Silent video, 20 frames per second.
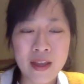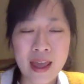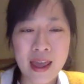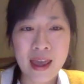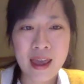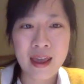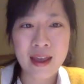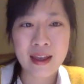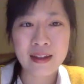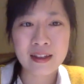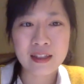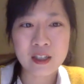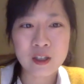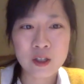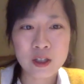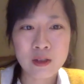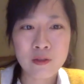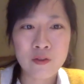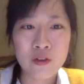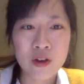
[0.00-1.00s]
And
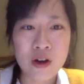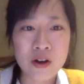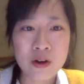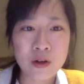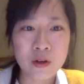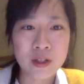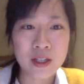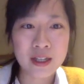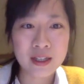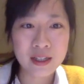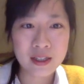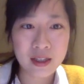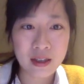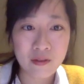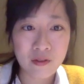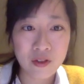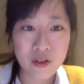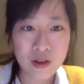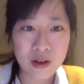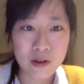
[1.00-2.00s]
just for our audience,
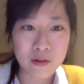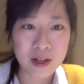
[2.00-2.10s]
if you are